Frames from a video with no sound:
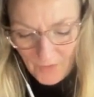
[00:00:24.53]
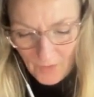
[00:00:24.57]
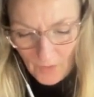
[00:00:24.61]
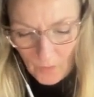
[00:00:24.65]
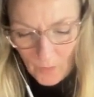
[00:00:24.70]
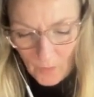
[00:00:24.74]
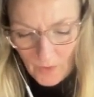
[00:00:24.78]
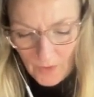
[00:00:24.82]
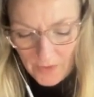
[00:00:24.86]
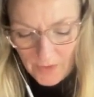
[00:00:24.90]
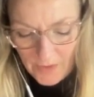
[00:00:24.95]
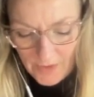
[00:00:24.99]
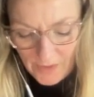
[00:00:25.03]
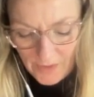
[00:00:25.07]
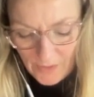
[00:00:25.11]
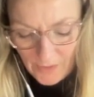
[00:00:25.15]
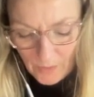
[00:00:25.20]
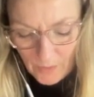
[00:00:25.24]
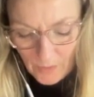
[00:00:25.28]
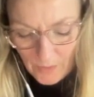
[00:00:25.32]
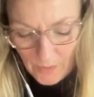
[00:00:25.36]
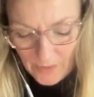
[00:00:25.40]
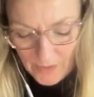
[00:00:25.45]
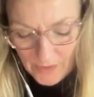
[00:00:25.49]
what I
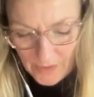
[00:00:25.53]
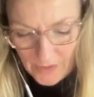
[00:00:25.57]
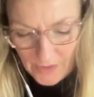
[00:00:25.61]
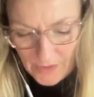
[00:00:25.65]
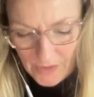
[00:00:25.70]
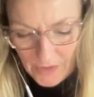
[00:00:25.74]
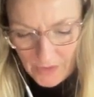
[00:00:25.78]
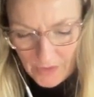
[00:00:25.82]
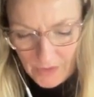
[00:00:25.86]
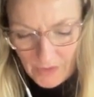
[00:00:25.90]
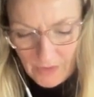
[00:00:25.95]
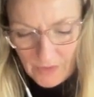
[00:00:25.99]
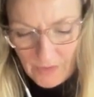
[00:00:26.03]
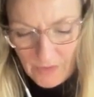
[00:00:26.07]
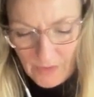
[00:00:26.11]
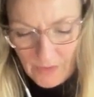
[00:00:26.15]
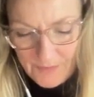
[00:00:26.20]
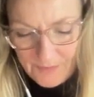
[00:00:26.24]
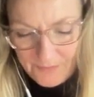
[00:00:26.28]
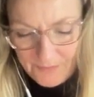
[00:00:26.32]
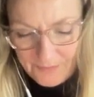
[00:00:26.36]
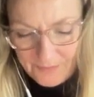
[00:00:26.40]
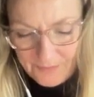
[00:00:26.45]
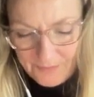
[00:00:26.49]
thought I'd
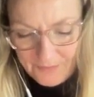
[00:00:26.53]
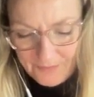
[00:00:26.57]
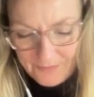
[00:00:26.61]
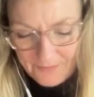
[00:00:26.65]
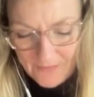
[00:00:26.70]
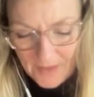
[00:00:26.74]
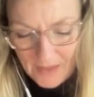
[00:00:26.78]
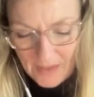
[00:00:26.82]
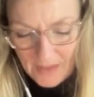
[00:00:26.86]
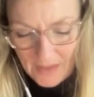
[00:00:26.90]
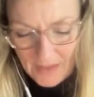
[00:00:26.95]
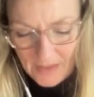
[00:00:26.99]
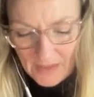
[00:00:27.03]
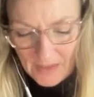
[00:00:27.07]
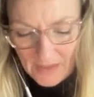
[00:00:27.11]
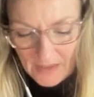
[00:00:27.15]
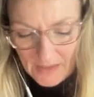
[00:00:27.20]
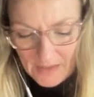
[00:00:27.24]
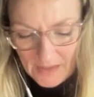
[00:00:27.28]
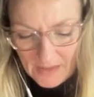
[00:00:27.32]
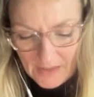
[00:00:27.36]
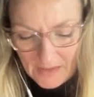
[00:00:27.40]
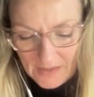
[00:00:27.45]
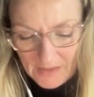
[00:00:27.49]
do
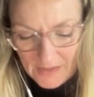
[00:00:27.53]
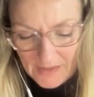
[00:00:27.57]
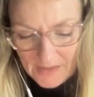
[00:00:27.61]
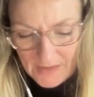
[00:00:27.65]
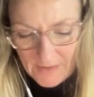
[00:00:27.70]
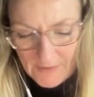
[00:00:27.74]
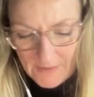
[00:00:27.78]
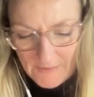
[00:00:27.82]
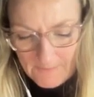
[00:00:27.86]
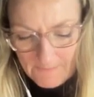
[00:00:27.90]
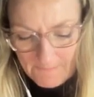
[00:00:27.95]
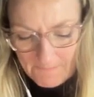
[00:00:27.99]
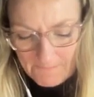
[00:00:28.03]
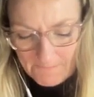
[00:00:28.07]
is